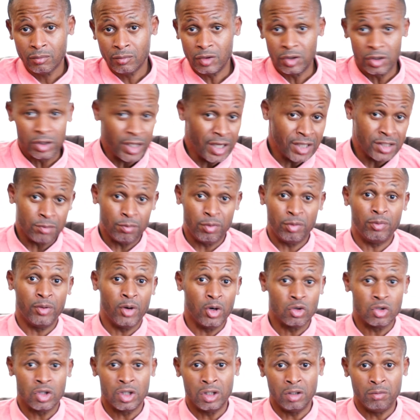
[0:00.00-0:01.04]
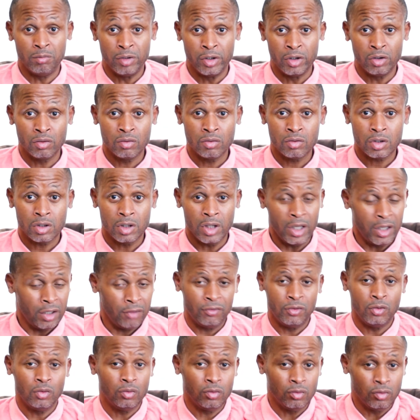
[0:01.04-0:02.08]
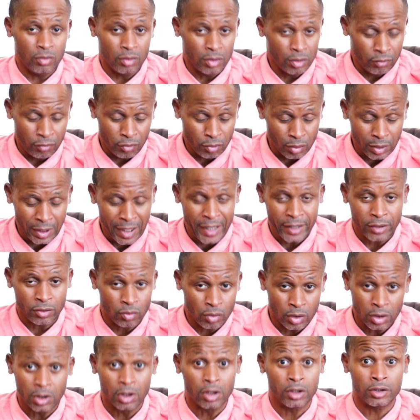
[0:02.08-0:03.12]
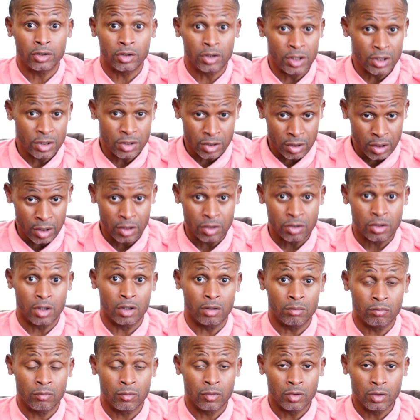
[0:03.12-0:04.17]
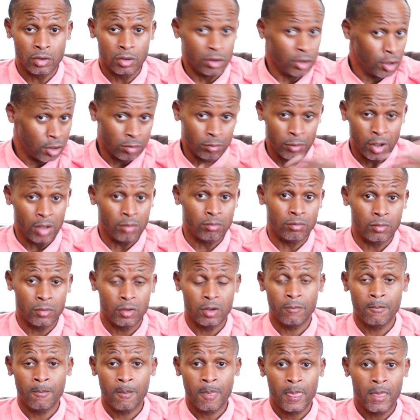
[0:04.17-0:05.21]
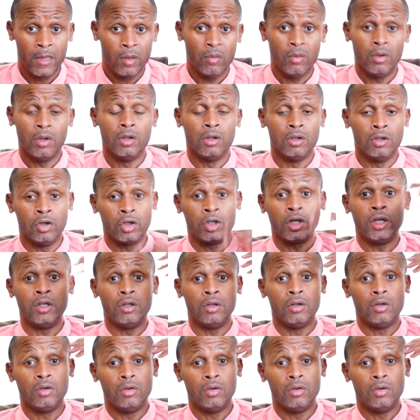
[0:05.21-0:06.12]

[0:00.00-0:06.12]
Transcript: She hasn't proposed any bills. And if you like, you can look these things up. Look them up. Look at